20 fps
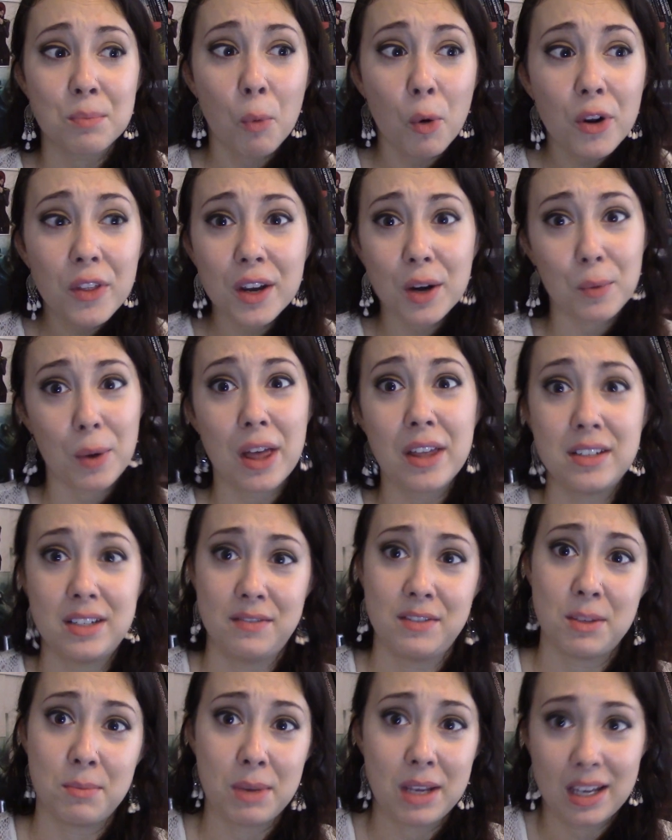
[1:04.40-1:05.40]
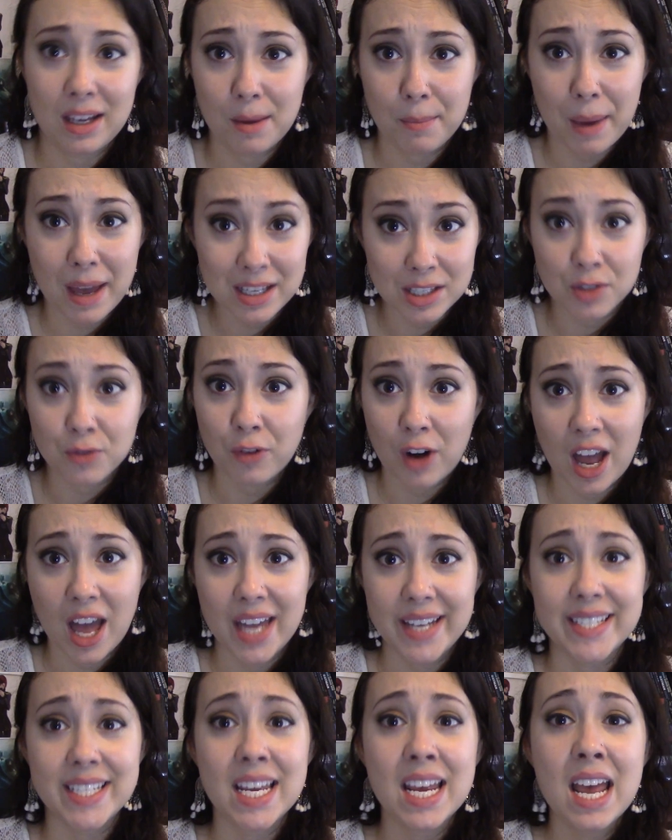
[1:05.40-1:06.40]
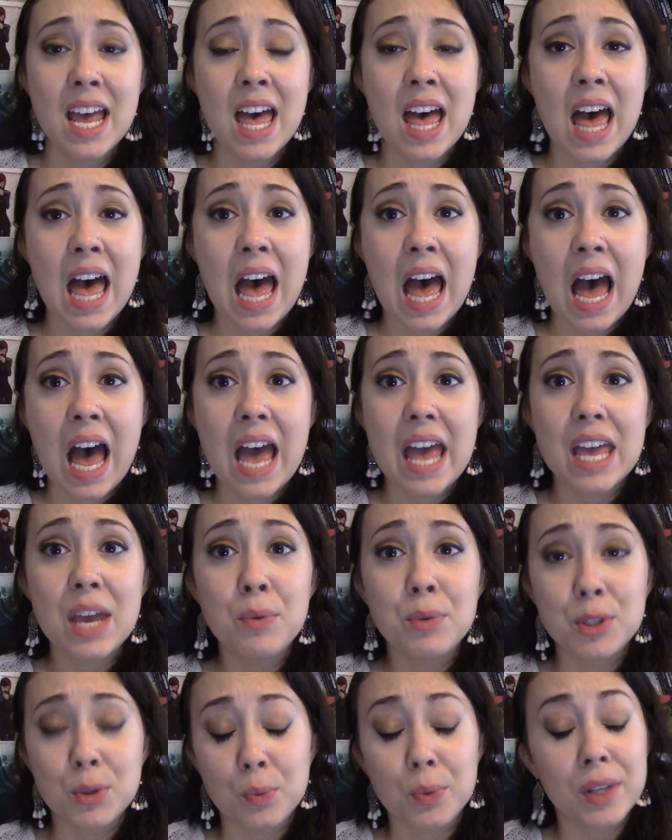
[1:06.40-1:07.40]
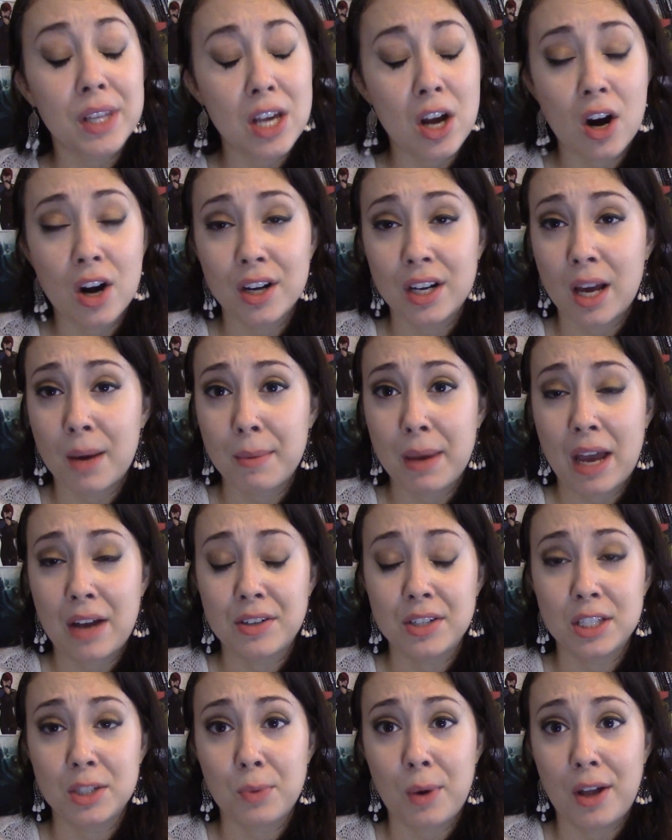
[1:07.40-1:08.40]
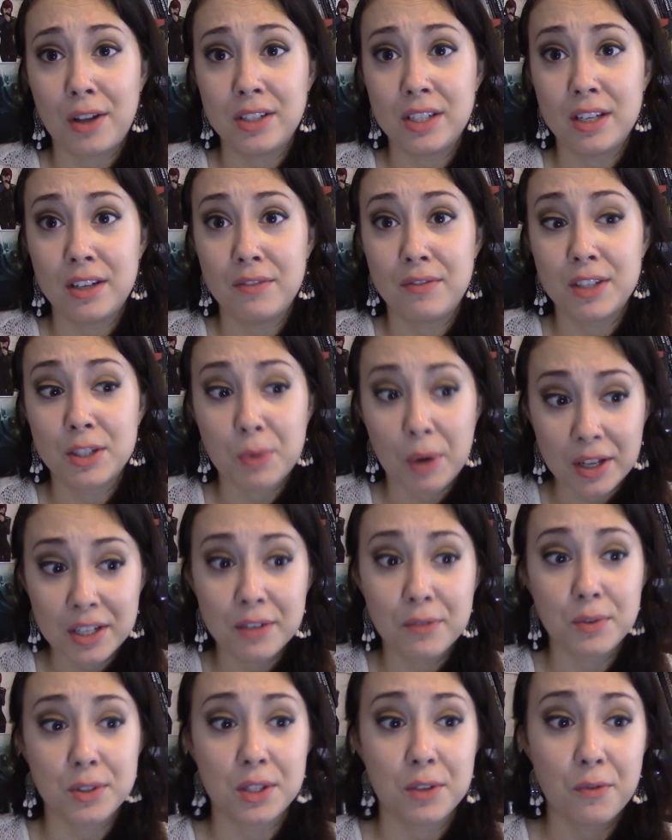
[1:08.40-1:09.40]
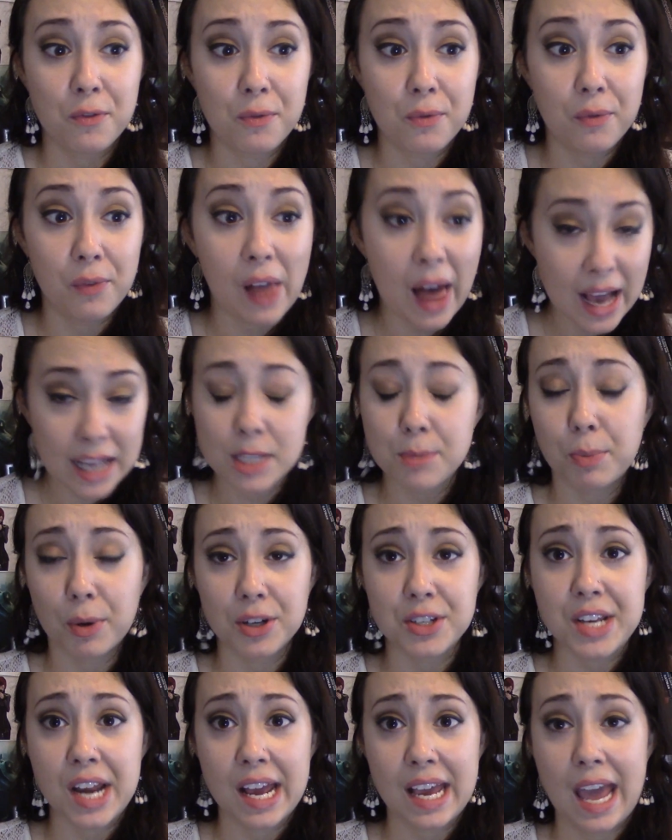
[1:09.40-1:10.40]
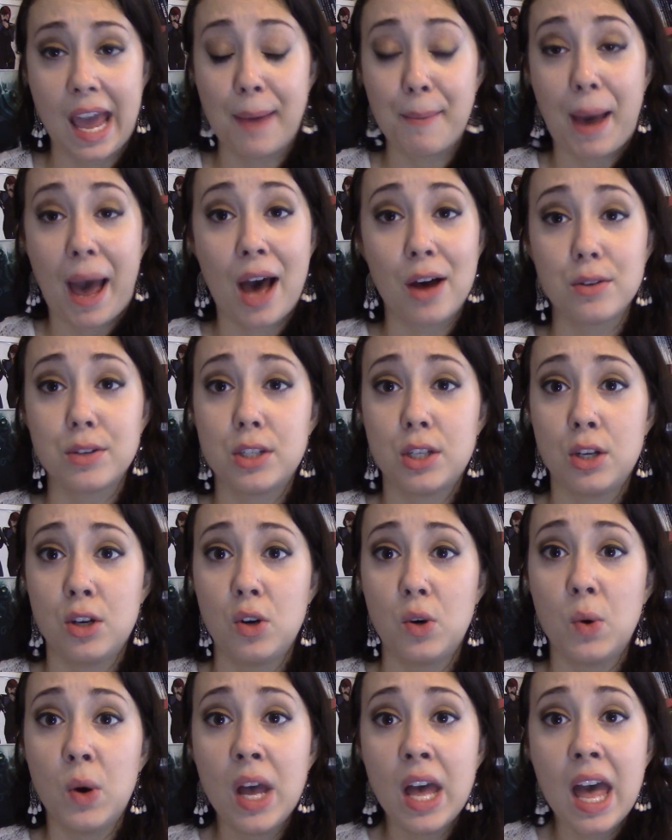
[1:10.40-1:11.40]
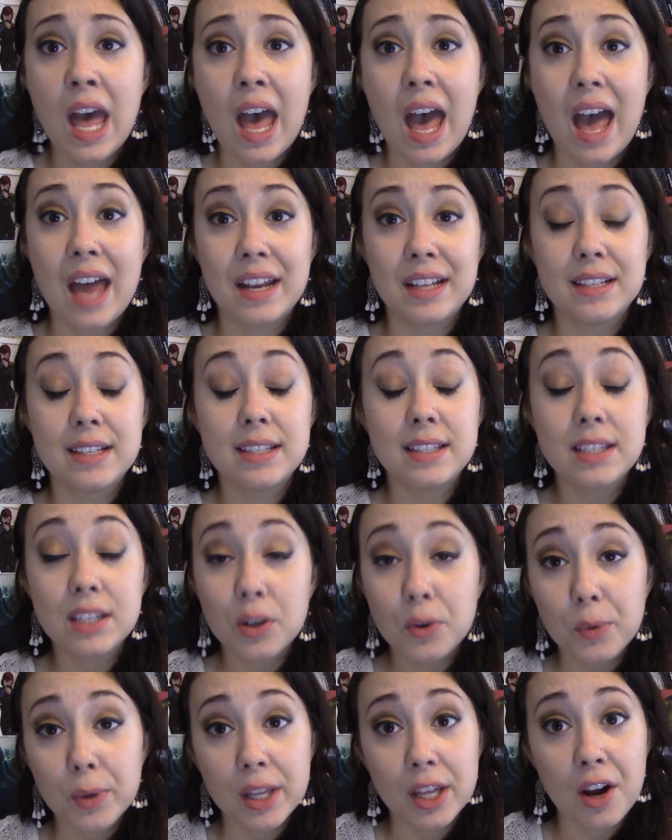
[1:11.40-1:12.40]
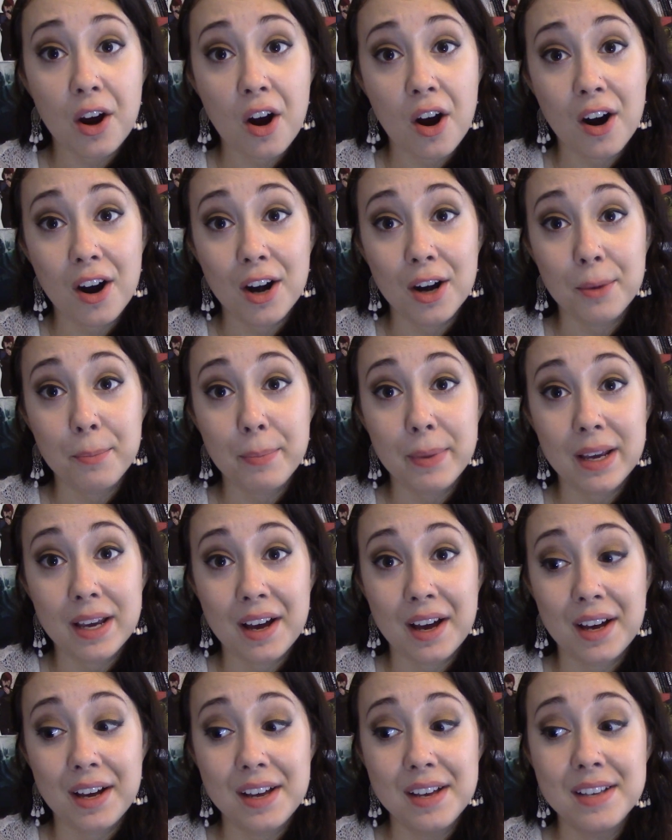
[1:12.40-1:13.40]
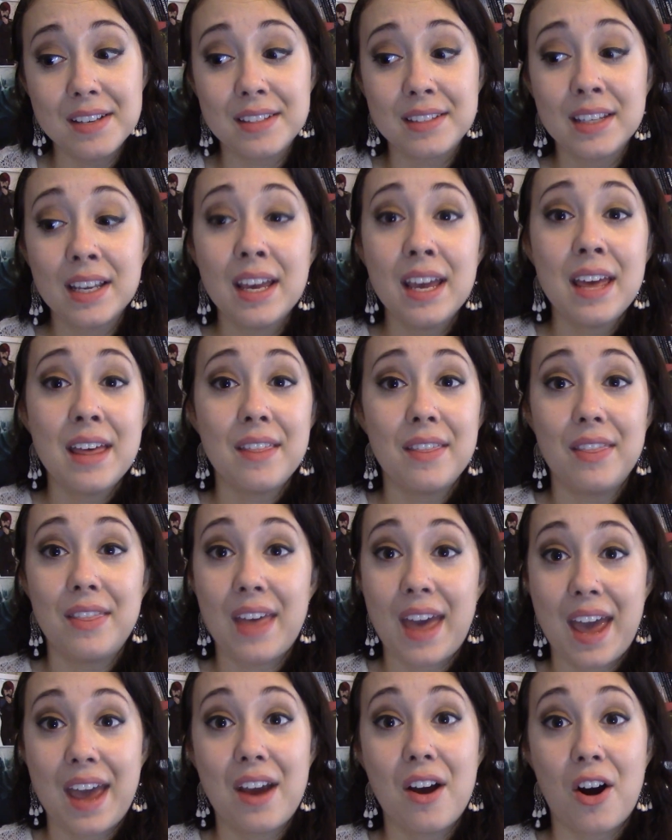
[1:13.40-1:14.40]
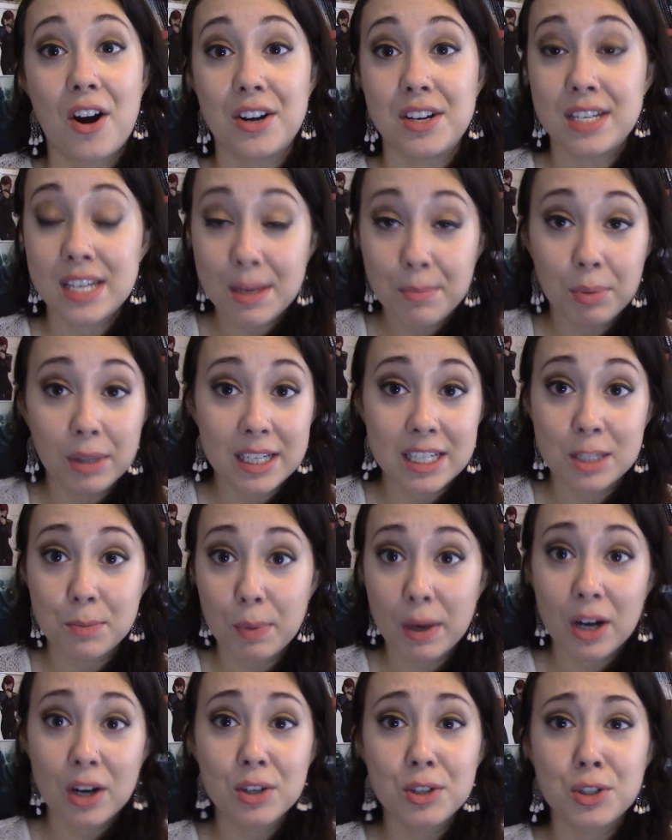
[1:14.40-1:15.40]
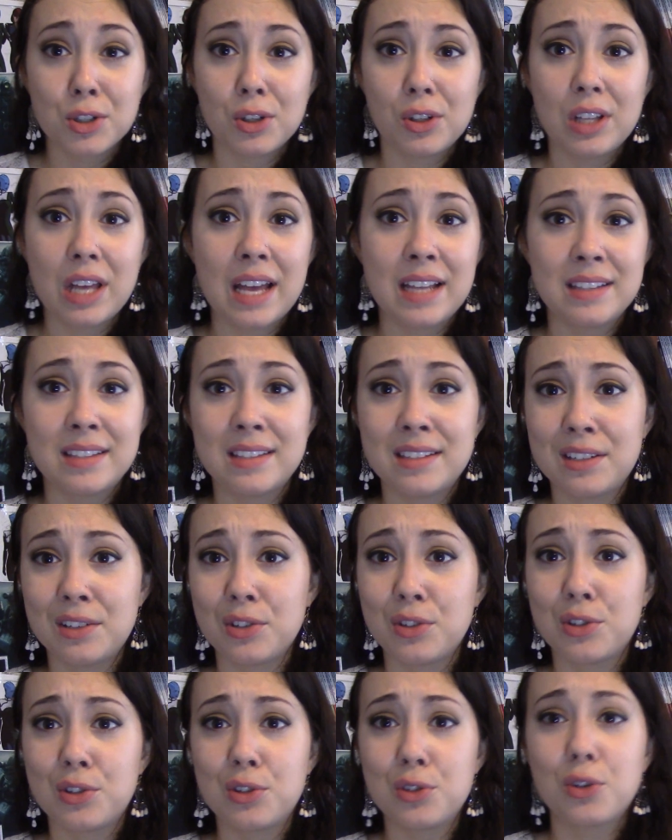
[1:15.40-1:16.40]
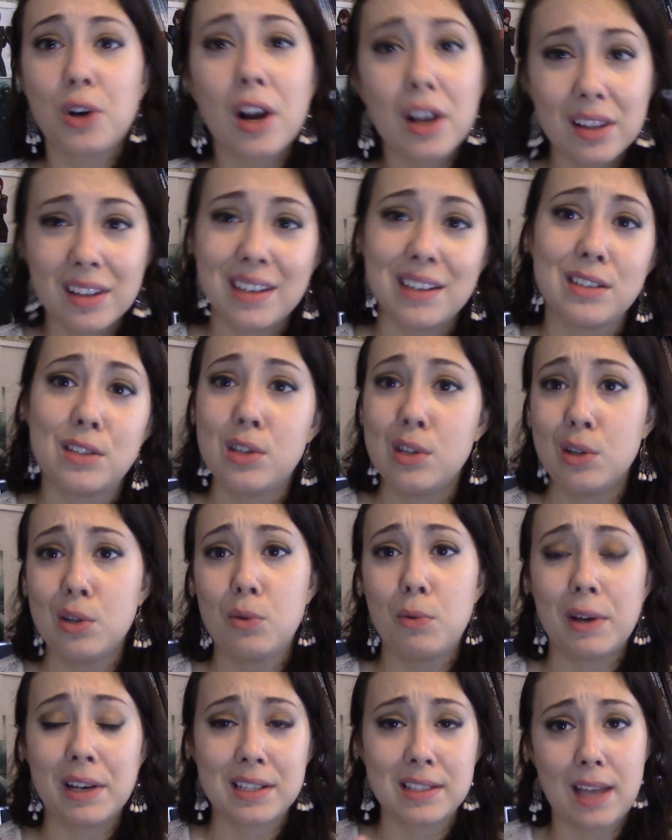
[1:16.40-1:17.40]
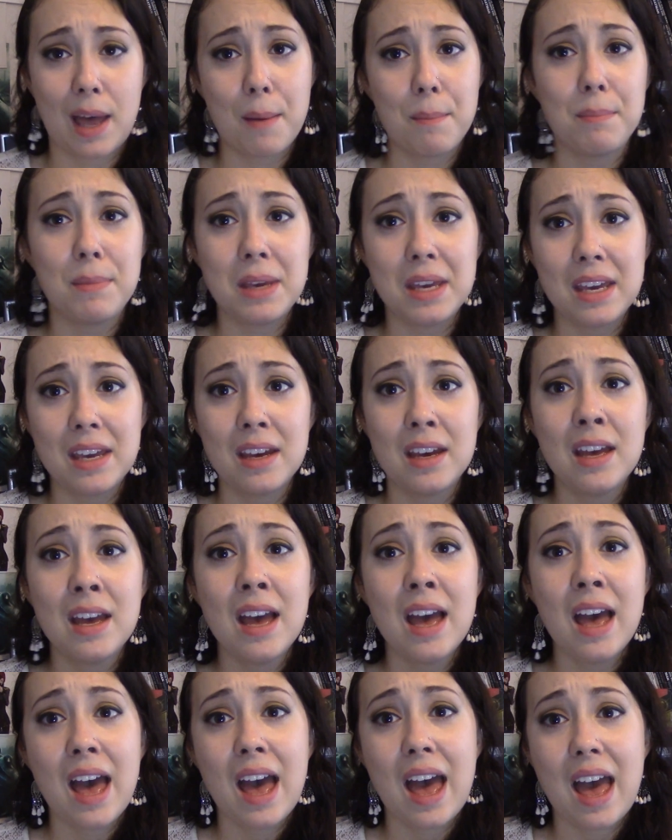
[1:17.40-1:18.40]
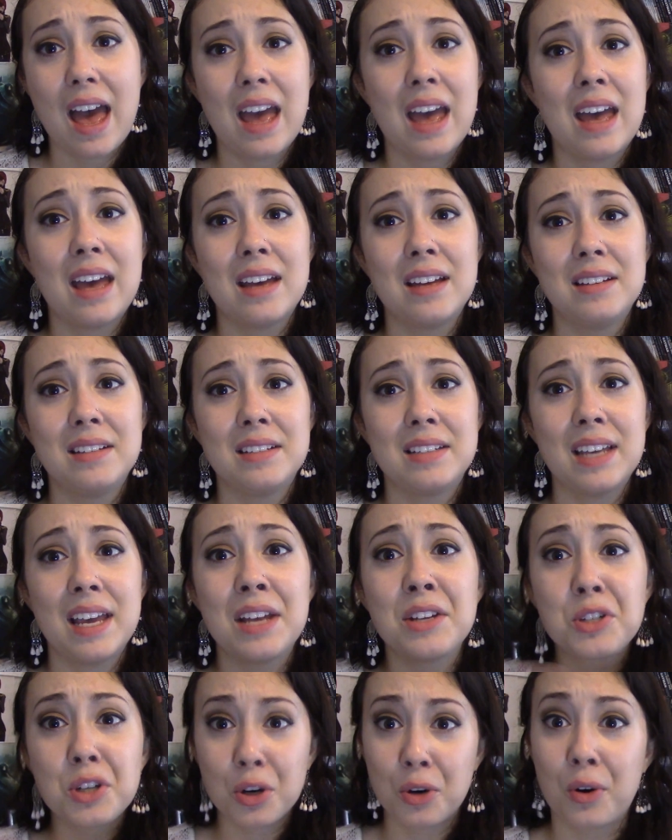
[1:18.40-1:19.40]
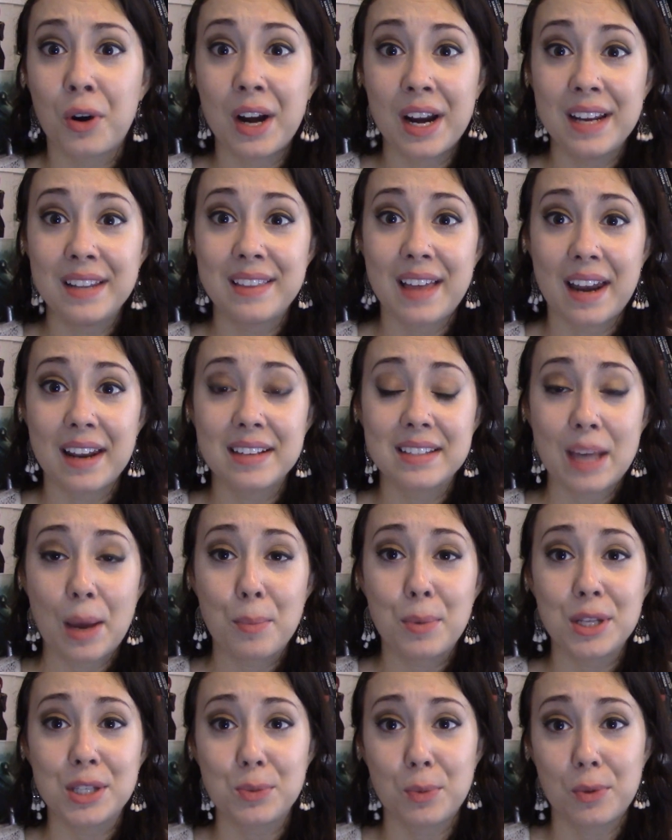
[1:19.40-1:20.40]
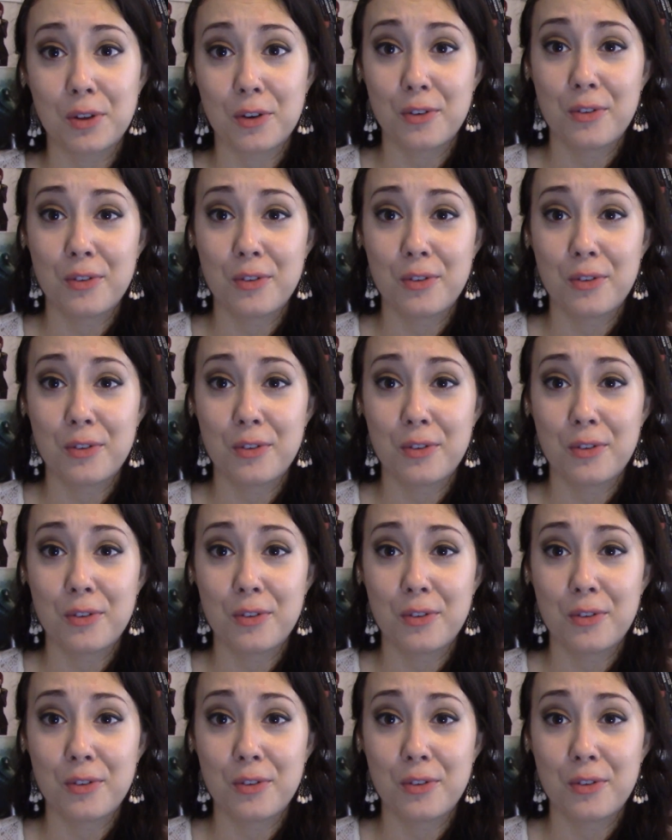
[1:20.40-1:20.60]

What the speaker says: more than a relative to me, a best friend. It was really hard coming out to this relative. This relative was the last person I came out to, and it's still really hard because they are deeply spiritual and still struggling to accept me and integrate that acceptance with their